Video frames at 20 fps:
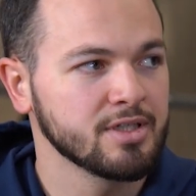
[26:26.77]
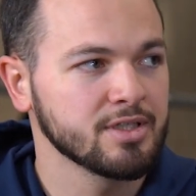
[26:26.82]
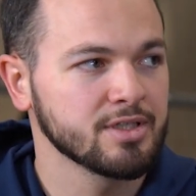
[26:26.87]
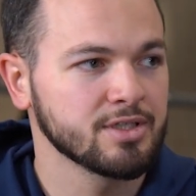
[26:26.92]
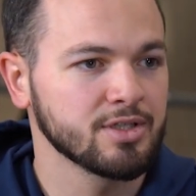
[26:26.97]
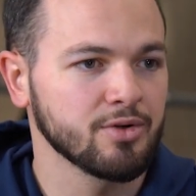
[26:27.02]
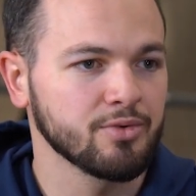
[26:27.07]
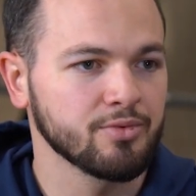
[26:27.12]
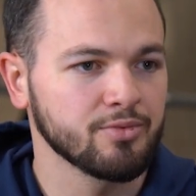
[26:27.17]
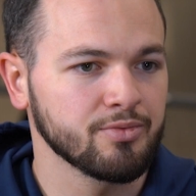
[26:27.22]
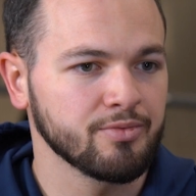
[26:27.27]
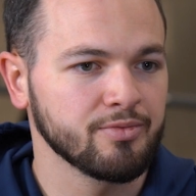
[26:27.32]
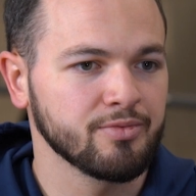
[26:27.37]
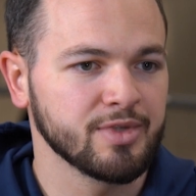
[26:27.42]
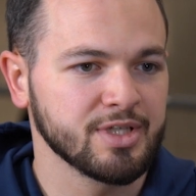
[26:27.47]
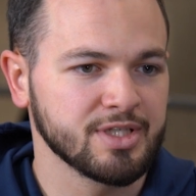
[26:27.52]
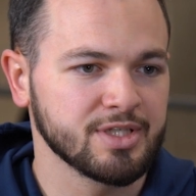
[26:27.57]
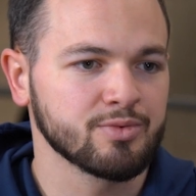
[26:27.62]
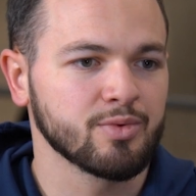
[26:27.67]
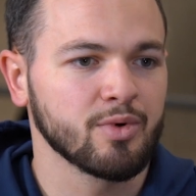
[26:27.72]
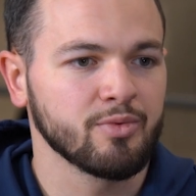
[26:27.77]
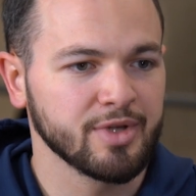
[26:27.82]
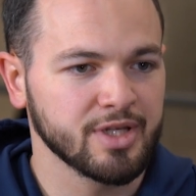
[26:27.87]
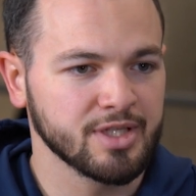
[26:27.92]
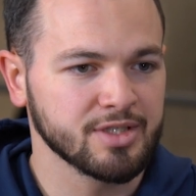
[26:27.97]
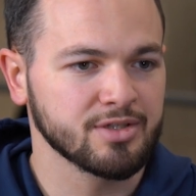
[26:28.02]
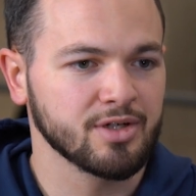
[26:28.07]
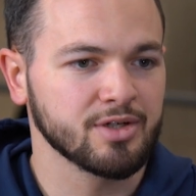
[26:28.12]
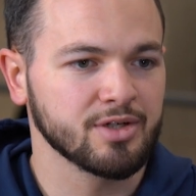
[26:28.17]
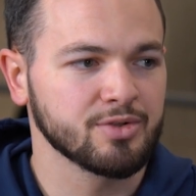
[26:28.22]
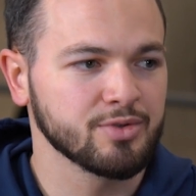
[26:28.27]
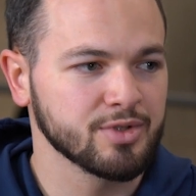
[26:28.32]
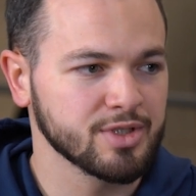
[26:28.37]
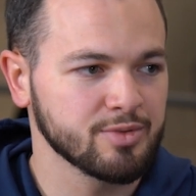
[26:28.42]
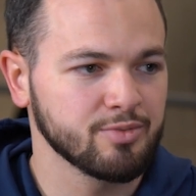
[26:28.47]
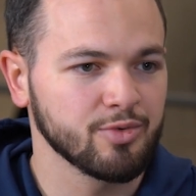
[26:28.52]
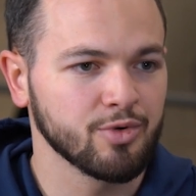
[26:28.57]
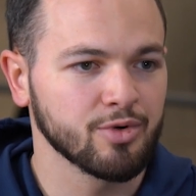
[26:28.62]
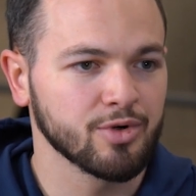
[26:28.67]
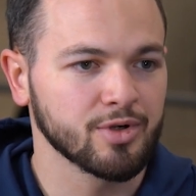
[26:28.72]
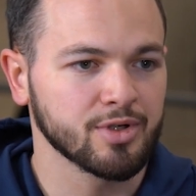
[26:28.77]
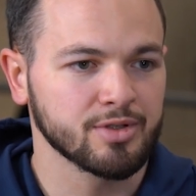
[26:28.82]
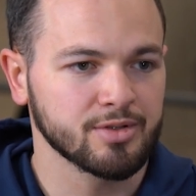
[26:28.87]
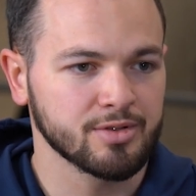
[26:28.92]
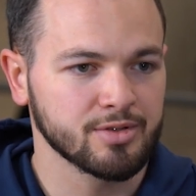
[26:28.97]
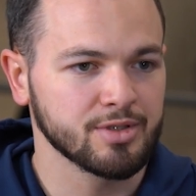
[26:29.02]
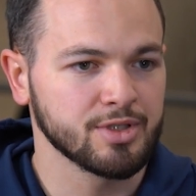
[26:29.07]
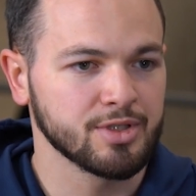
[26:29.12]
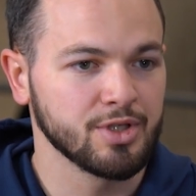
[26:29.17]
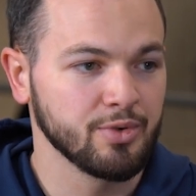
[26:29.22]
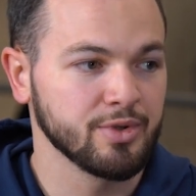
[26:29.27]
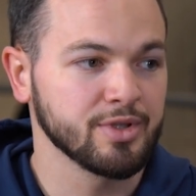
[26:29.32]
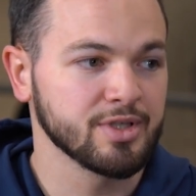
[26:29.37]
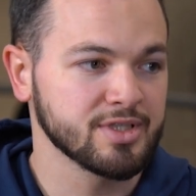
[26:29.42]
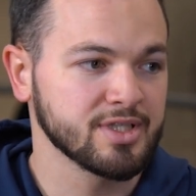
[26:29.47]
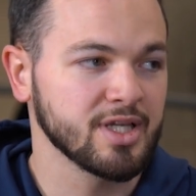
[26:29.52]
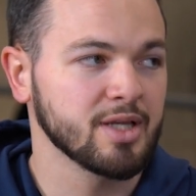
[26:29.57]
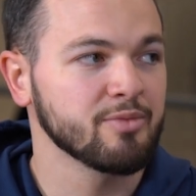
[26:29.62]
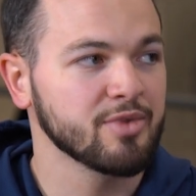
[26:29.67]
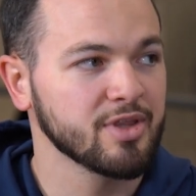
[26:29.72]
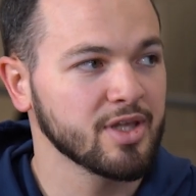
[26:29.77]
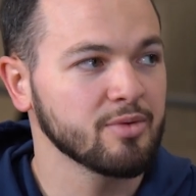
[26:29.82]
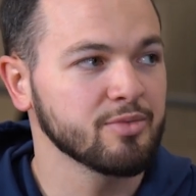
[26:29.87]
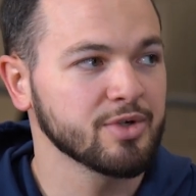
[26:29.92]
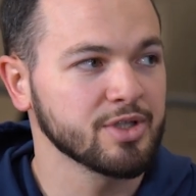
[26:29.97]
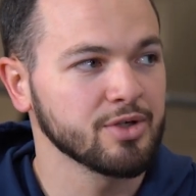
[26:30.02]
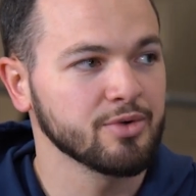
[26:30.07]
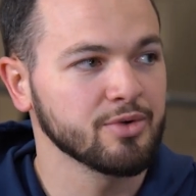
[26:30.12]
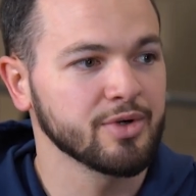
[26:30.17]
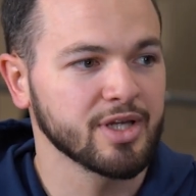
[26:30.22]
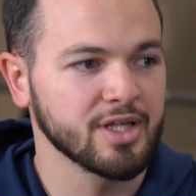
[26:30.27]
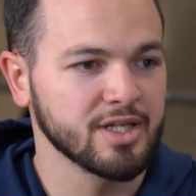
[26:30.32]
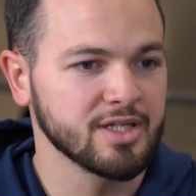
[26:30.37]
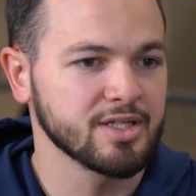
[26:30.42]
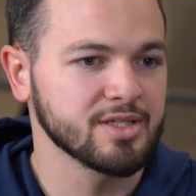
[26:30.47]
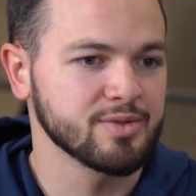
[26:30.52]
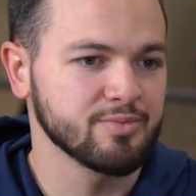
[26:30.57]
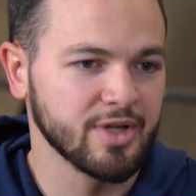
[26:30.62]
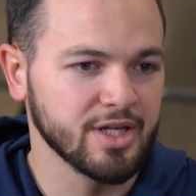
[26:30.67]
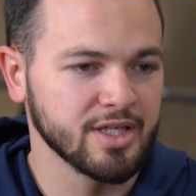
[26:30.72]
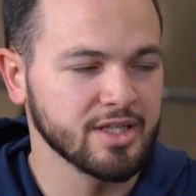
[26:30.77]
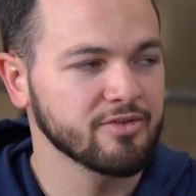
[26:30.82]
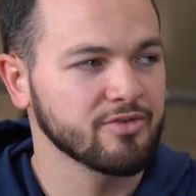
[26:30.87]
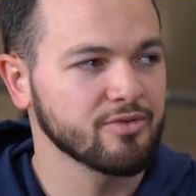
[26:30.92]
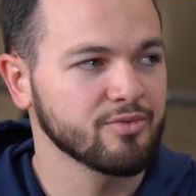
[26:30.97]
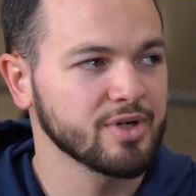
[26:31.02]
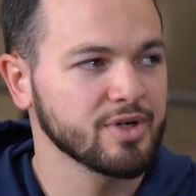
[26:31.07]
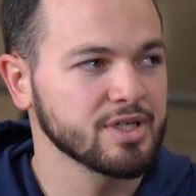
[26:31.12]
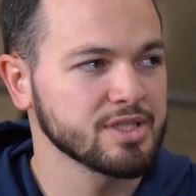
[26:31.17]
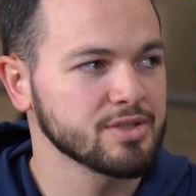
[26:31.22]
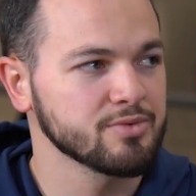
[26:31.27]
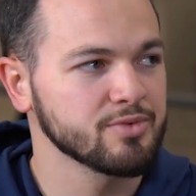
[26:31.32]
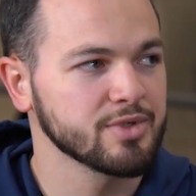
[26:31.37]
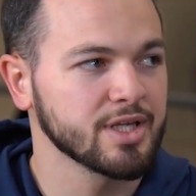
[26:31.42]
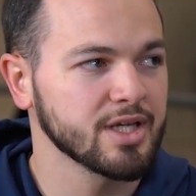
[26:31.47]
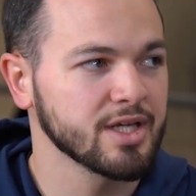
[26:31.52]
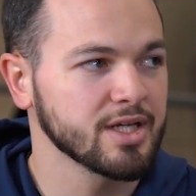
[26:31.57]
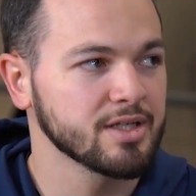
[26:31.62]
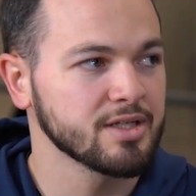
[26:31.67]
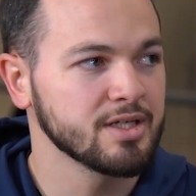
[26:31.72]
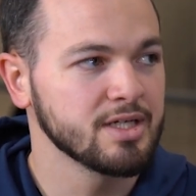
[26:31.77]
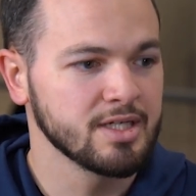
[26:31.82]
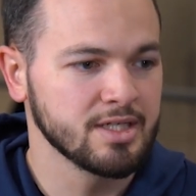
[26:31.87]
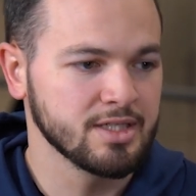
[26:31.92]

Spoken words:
So this is when we can start to explore doing the same thing, but doing it in as many different ways as we can.